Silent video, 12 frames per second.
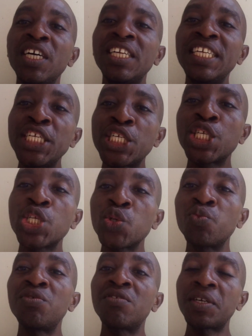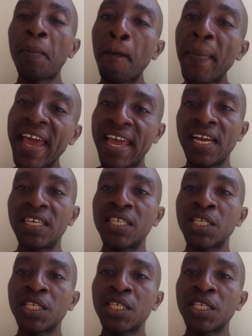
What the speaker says: needs to be repaired.